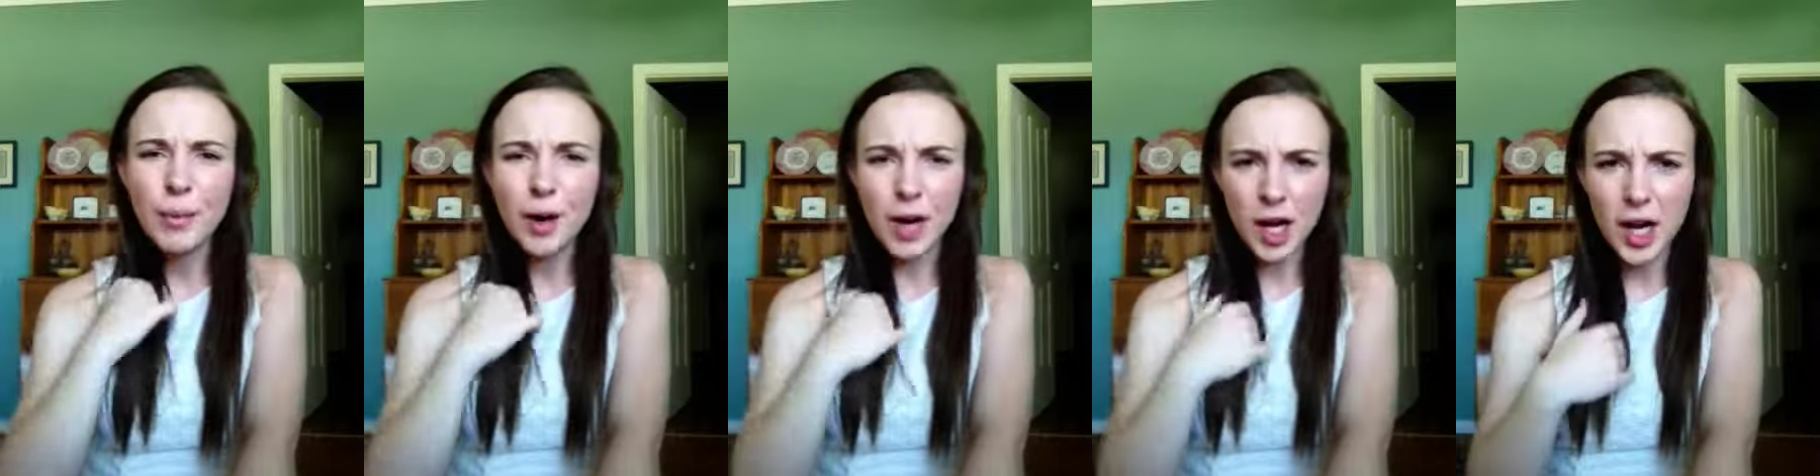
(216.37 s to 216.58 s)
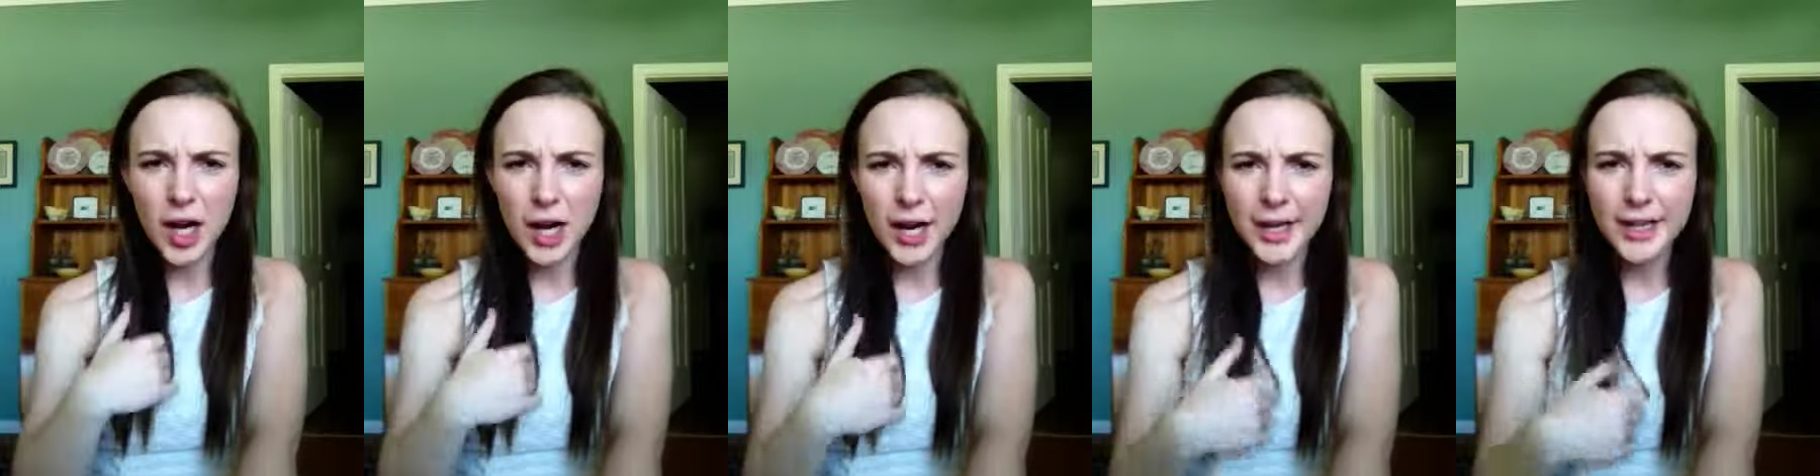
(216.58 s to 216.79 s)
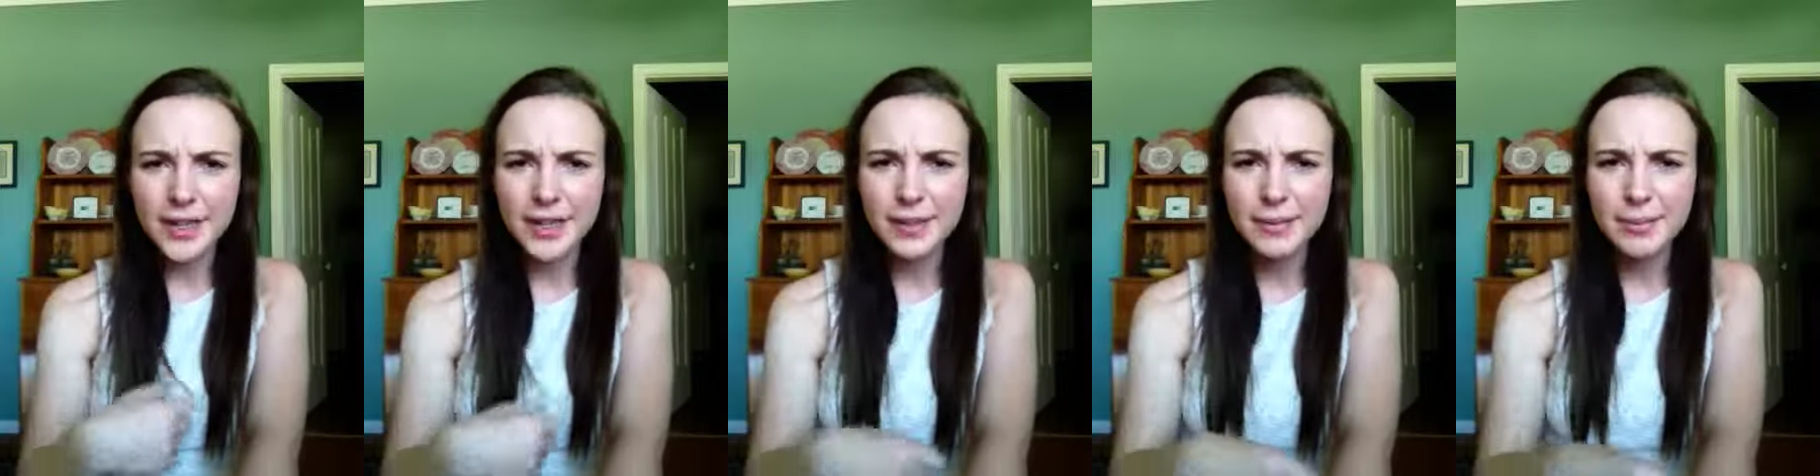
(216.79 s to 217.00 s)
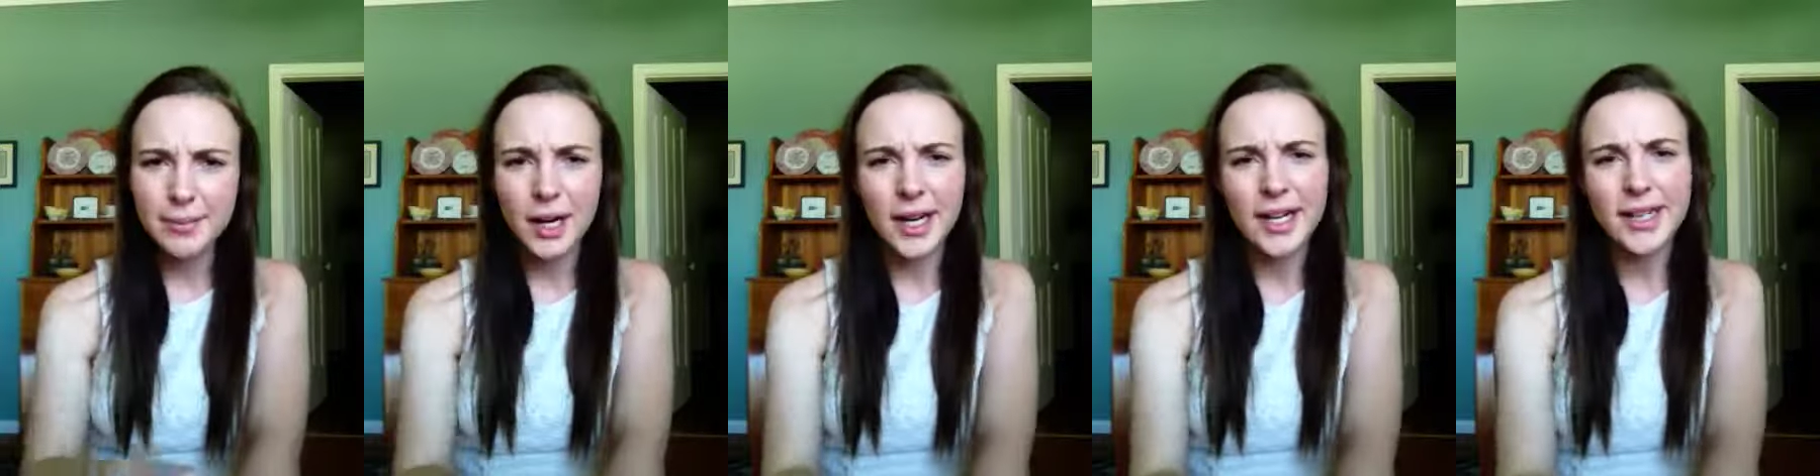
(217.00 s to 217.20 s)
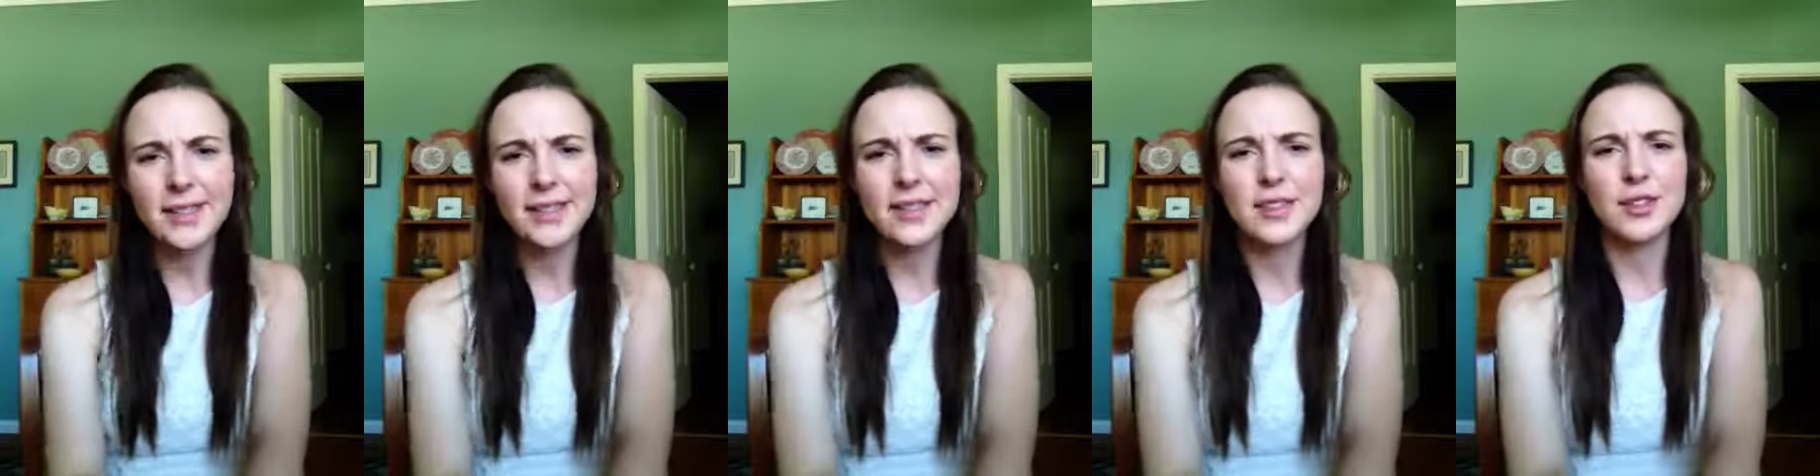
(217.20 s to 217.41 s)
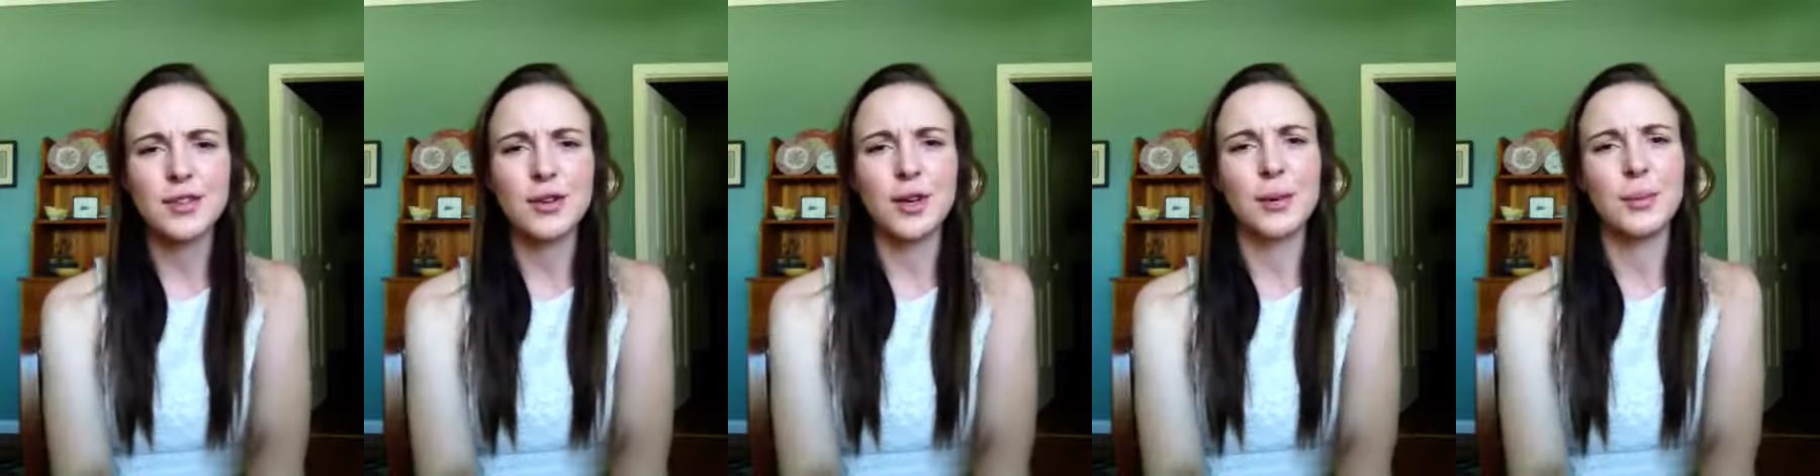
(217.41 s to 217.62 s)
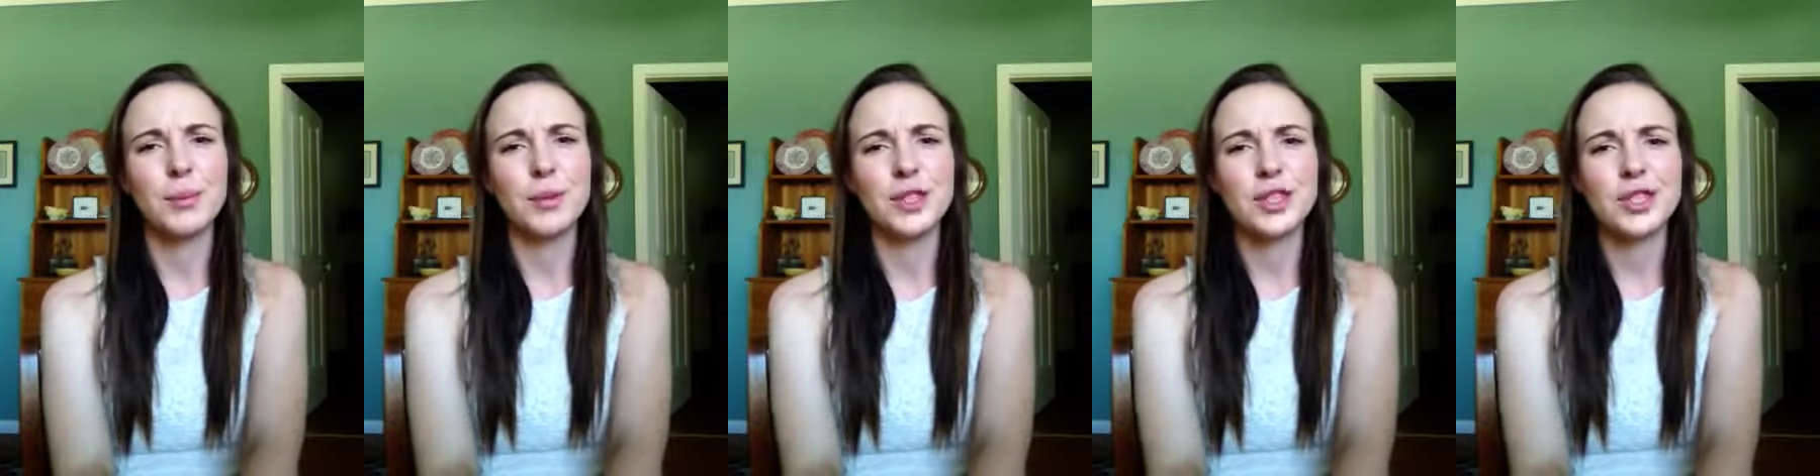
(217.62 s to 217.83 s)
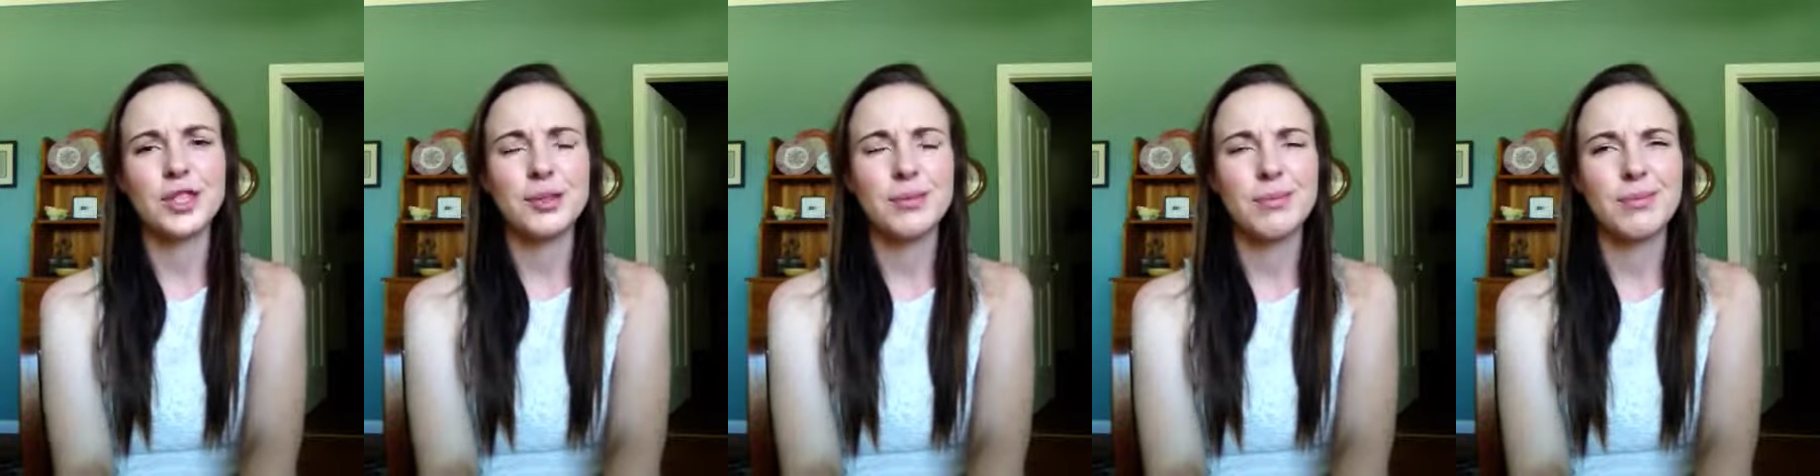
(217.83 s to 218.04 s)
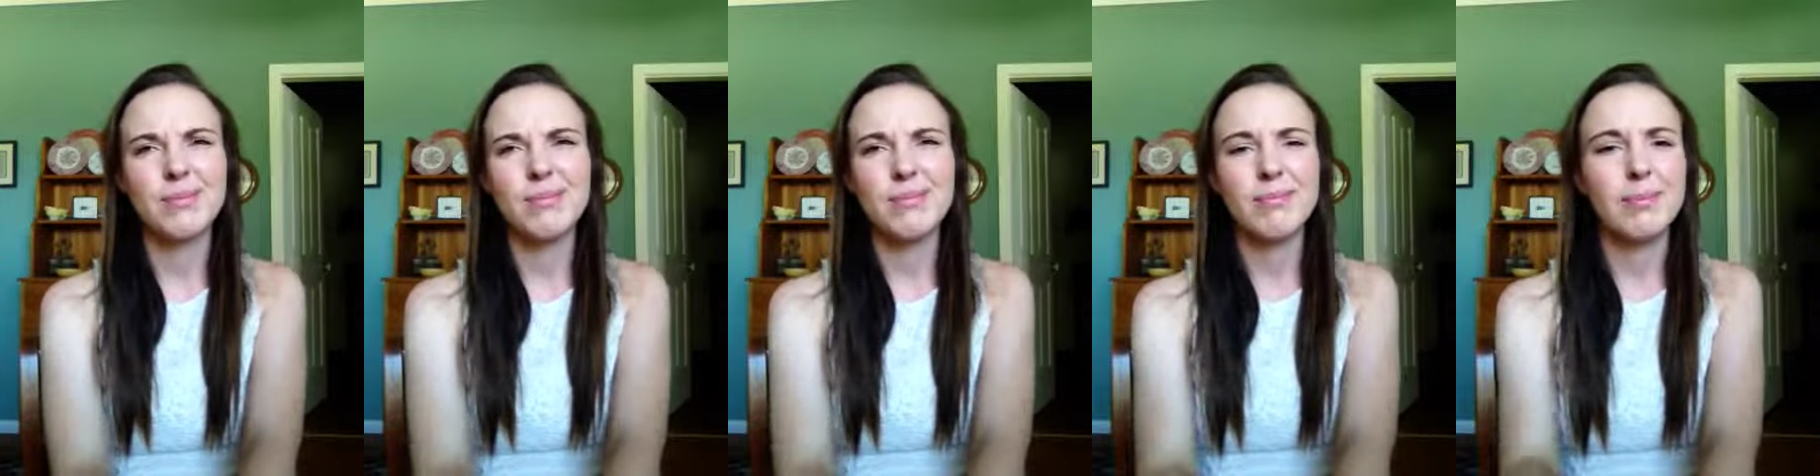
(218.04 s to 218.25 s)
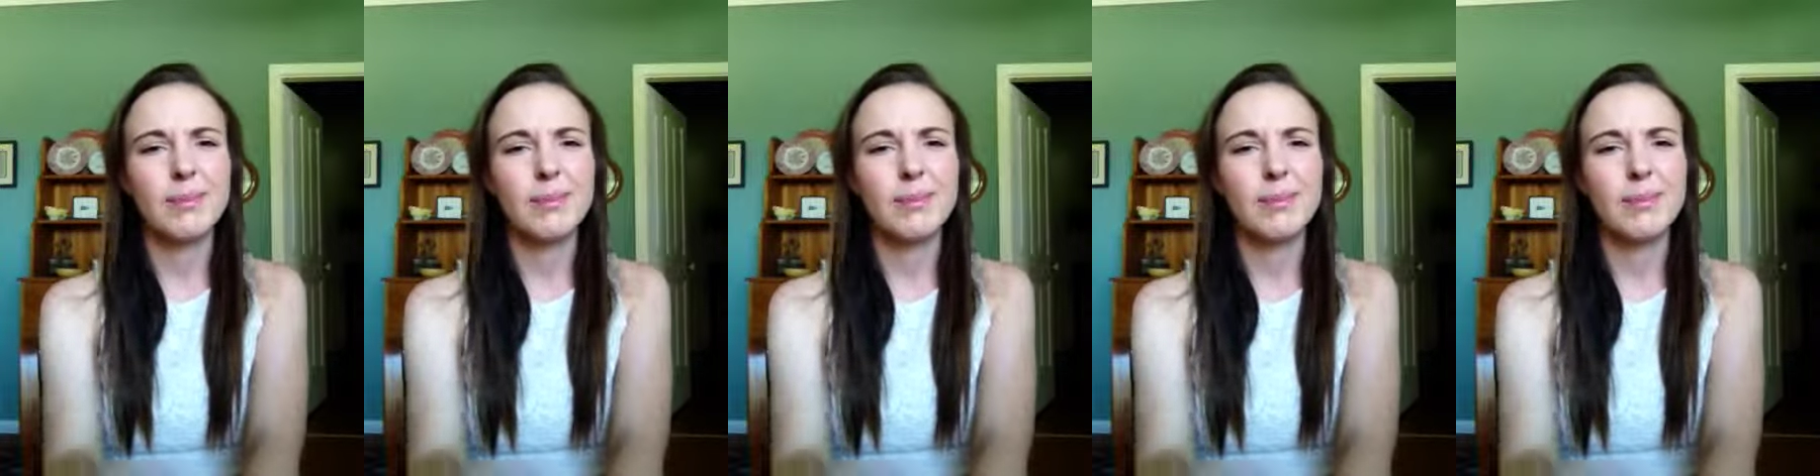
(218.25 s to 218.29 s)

mine, my Instagram, which